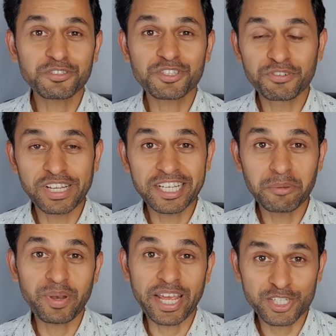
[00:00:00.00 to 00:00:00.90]
This was
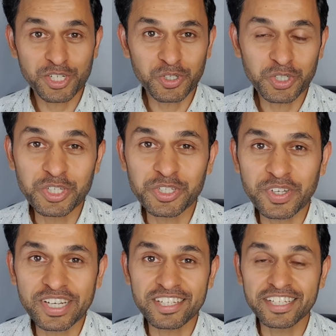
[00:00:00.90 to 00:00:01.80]
really a pleasure talking
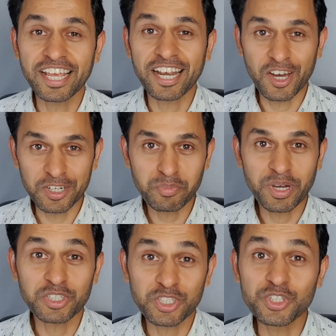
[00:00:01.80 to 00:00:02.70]
to you and learning a lot
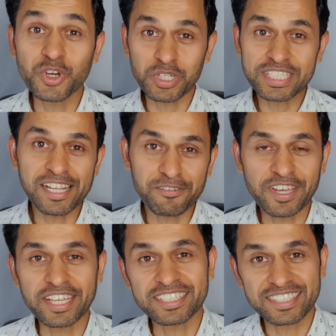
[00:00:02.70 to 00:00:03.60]
about
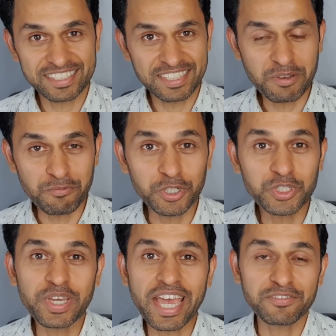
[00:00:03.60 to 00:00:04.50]
yourself and
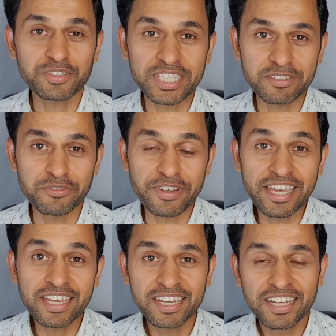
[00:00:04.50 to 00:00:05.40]
what you have to give
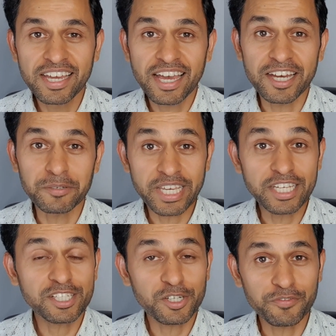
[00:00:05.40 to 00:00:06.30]
away.
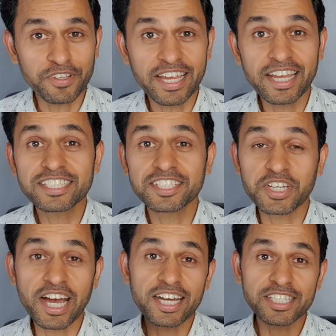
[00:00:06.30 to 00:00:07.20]
Thanks a lot for that.
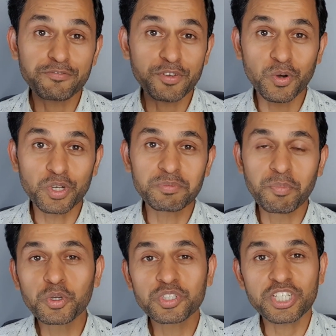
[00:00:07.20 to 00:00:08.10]
So guys, if you
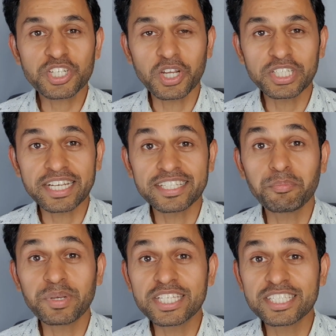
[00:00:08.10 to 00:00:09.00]
want more such content,
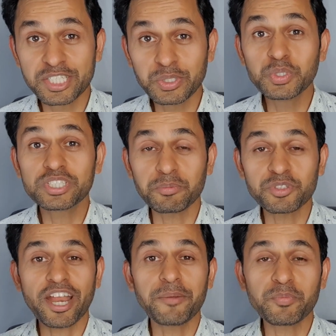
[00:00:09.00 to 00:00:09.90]
then please do
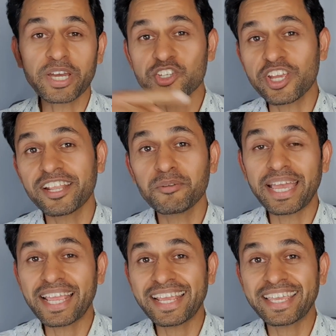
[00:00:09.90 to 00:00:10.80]
subscribe to my
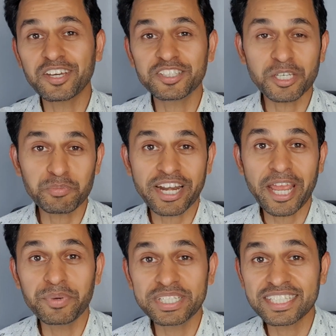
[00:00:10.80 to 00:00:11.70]
channel by clicking on the
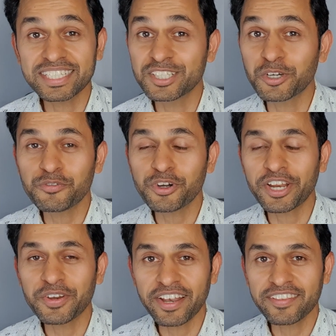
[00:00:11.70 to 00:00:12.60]
subscribe button, and don't
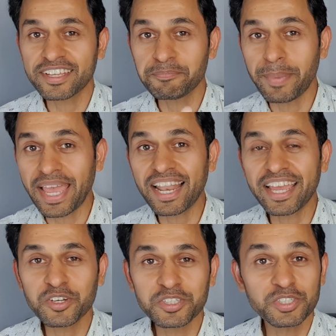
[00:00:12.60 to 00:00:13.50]
forget to hit the
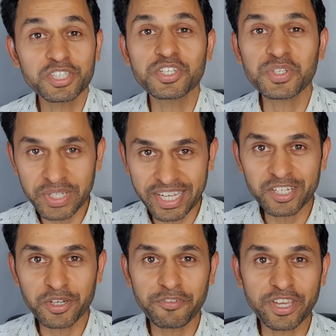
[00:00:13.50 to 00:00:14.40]
bell icon so that you
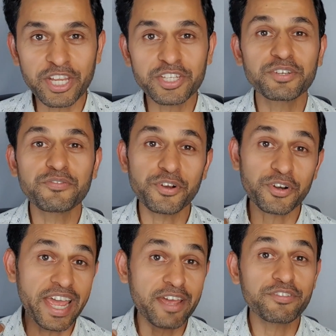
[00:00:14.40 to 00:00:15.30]
get notification
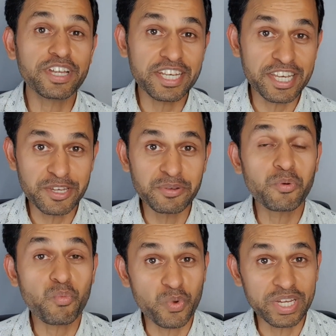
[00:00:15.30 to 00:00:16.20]
for every
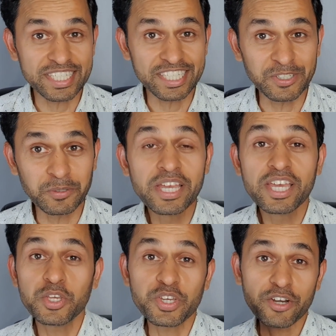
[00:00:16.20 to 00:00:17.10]
new video.
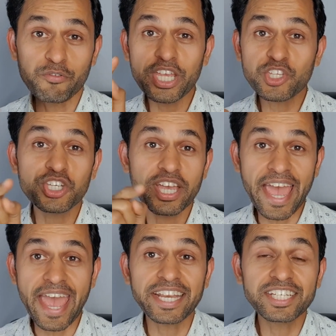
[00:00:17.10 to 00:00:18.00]
You can
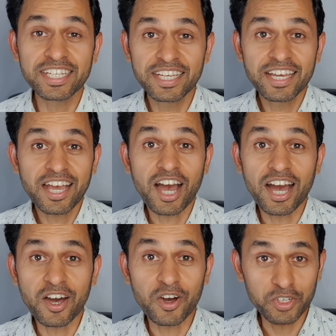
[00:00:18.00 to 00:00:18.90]
reach Ed
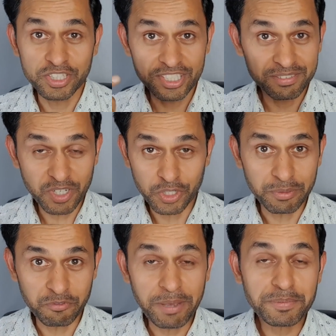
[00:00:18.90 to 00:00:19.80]
on the
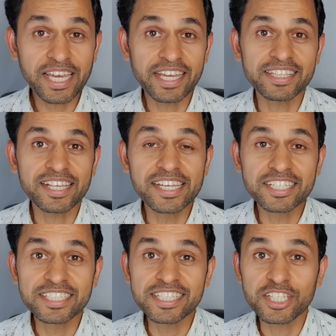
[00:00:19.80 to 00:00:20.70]
website and the
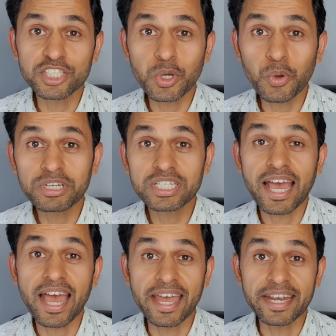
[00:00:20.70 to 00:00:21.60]
LinkedIn he has told,
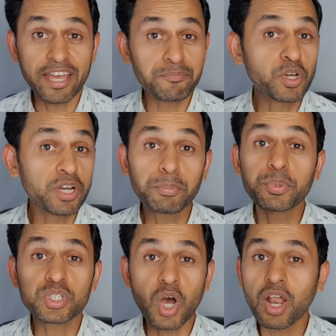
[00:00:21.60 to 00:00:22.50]
and I'm going to
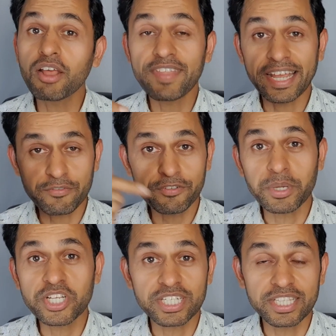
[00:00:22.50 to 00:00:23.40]
put all of that
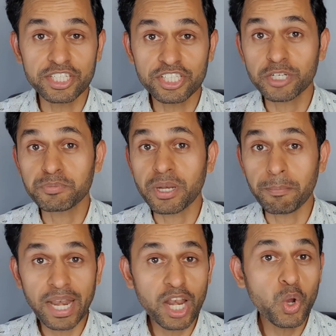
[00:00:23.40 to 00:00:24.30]
information in the
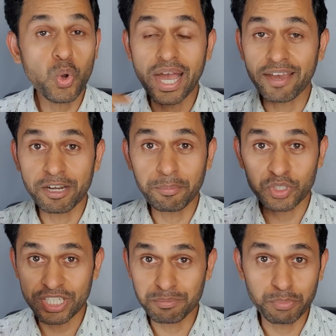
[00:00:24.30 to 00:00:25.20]
description below. I will
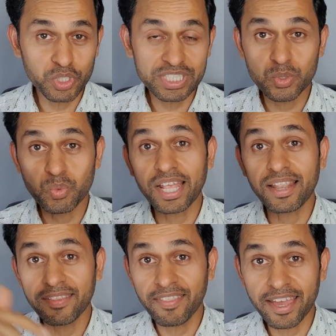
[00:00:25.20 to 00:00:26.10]
put his books as
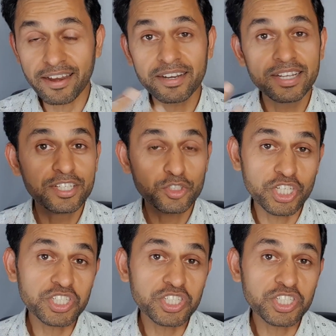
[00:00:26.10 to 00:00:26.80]
well in there.